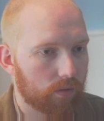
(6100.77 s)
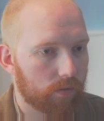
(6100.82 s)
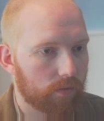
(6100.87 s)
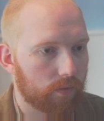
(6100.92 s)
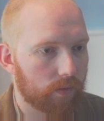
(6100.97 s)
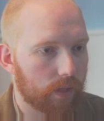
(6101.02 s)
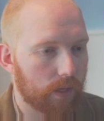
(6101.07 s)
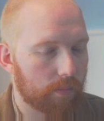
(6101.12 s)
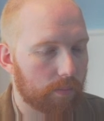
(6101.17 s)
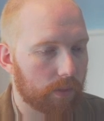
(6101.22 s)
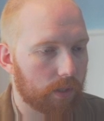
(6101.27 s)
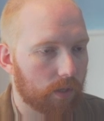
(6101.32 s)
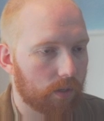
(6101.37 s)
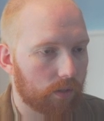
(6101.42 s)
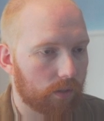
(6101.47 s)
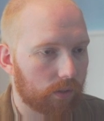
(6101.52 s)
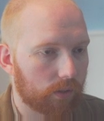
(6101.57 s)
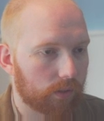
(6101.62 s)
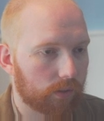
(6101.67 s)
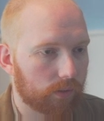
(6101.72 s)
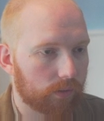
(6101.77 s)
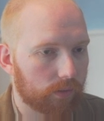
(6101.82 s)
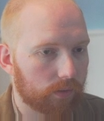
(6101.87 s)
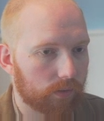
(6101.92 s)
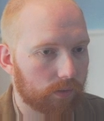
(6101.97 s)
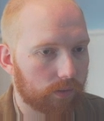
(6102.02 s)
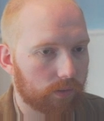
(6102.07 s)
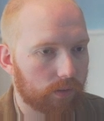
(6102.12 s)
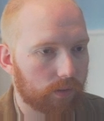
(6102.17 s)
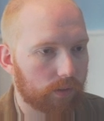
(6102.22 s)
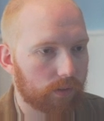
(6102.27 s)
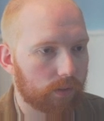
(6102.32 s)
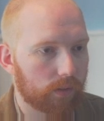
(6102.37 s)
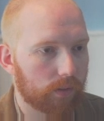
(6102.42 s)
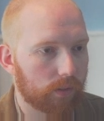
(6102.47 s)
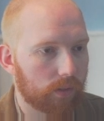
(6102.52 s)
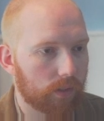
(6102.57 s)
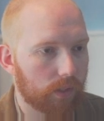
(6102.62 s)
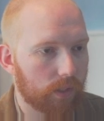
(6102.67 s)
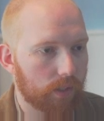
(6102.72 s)
That block.
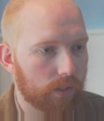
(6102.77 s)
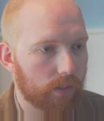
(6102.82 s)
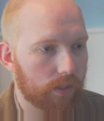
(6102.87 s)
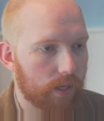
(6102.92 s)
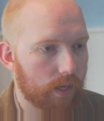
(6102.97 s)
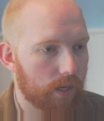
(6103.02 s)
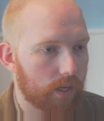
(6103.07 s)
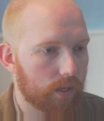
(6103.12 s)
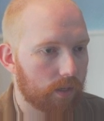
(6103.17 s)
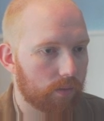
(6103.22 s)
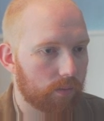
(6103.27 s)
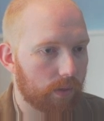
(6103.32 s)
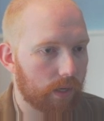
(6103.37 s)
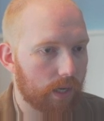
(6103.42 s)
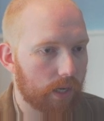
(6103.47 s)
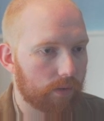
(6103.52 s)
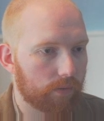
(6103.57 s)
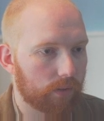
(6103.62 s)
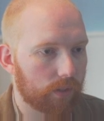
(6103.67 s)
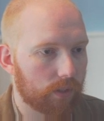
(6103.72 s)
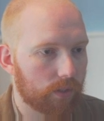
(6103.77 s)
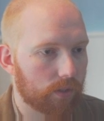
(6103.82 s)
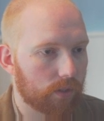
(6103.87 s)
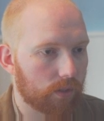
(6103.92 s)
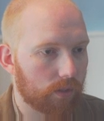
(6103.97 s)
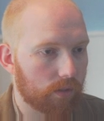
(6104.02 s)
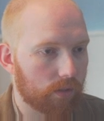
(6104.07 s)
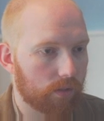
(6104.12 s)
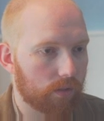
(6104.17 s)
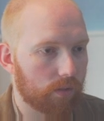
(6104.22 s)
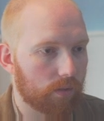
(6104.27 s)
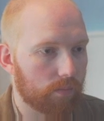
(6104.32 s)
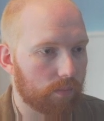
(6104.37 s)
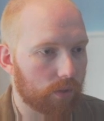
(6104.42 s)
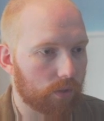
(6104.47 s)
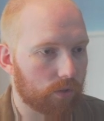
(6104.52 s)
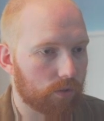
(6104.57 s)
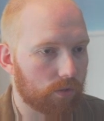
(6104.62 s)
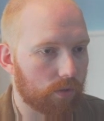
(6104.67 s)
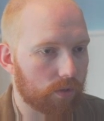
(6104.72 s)
And then we have this
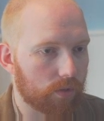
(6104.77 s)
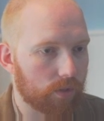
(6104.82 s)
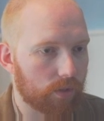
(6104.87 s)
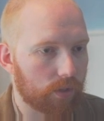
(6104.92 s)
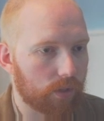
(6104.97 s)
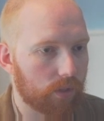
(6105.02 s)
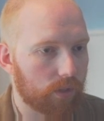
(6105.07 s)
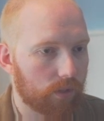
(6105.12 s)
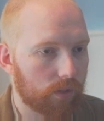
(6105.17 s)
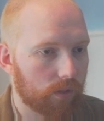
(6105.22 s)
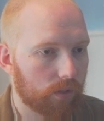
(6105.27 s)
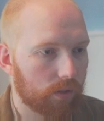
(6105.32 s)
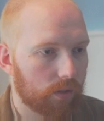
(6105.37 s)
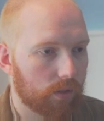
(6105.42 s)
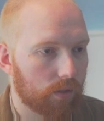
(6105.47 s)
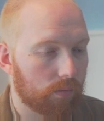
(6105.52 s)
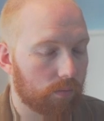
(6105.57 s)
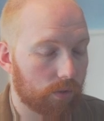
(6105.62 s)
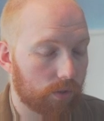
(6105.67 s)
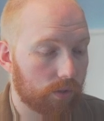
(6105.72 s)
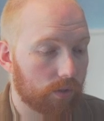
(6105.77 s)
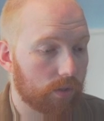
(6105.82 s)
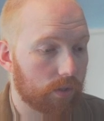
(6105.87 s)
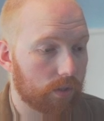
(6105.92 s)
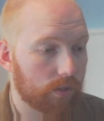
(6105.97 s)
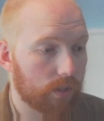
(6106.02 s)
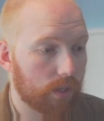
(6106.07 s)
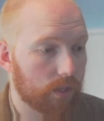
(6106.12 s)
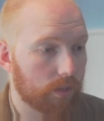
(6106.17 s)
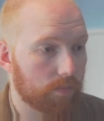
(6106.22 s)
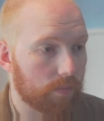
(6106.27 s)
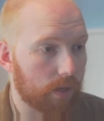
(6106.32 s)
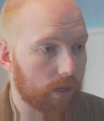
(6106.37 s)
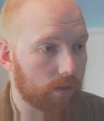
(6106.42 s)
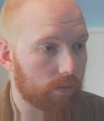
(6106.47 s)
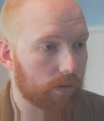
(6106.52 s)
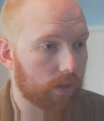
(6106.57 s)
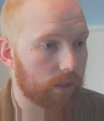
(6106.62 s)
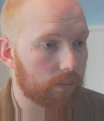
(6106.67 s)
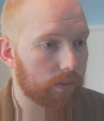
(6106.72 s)
monstrosity, which does exist, by
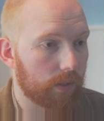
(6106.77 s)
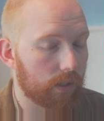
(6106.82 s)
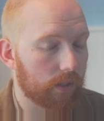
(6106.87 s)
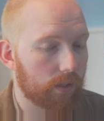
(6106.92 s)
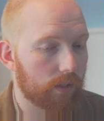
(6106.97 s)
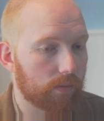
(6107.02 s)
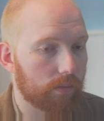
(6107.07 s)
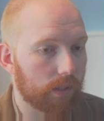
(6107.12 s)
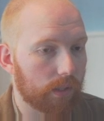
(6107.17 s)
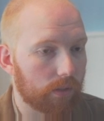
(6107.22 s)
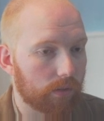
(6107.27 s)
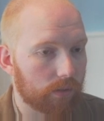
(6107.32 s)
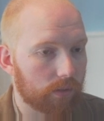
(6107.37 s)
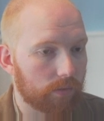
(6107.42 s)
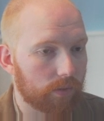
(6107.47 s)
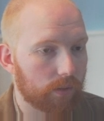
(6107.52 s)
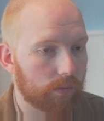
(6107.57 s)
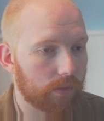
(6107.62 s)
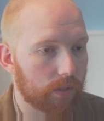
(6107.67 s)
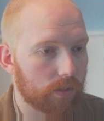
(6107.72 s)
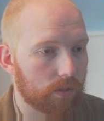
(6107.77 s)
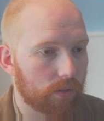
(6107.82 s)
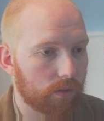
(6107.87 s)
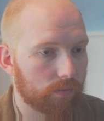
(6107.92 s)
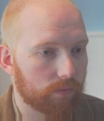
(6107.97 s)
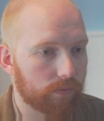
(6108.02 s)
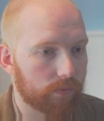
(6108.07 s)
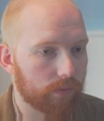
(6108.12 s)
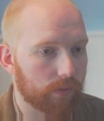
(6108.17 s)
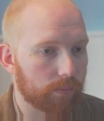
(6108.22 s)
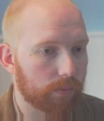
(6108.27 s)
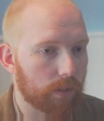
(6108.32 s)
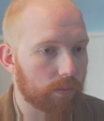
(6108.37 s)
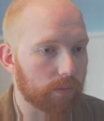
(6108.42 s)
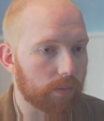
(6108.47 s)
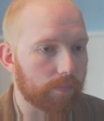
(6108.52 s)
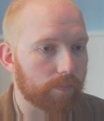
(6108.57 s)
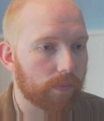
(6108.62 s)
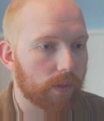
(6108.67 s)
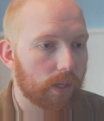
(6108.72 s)
the way, but by the looks of it, that's not the
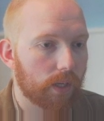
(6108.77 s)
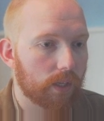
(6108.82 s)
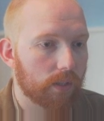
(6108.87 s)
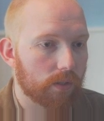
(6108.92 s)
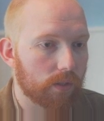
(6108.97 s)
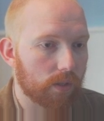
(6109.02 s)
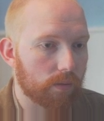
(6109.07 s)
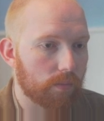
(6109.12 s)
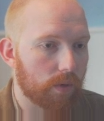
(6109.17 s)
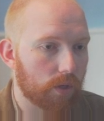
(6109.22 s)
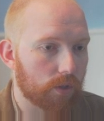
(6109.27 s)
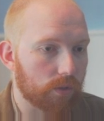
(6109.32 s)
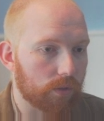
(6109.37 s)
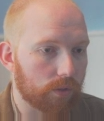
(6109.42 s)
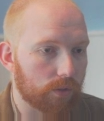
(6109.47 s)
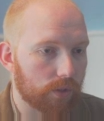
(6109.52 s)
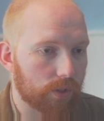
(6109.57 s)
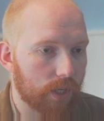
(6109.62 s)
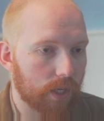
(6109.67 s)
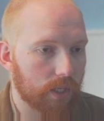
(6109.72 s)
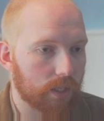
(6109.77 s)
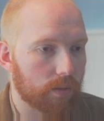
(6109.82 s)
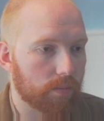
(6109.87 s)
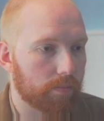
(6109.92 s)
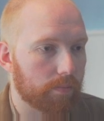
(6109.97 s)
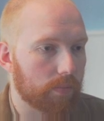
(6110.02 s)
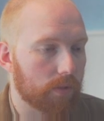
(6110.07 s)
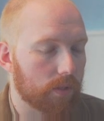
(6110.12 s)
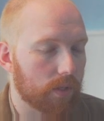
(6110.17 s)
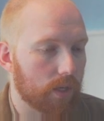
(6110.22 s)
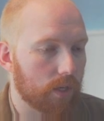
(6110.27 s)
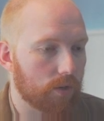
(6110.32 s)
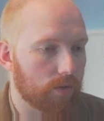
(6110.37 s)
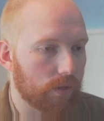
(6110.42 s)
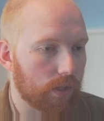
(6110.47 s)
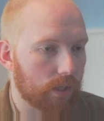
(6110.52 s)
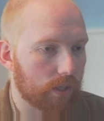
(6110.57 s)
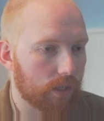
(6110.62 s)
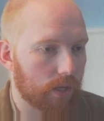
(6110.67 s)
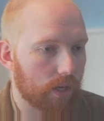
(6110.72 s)
problem. It's not a module, it just takes the procedure
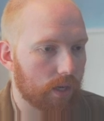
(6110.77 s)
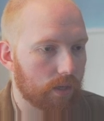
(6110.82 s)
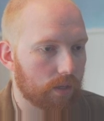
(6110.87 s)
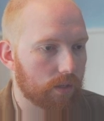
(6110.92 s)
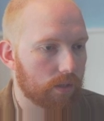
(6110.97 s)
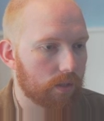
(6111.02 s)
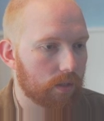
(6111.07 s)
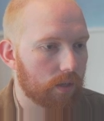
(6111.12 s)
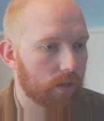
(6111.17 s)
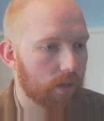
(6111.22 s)
in this case.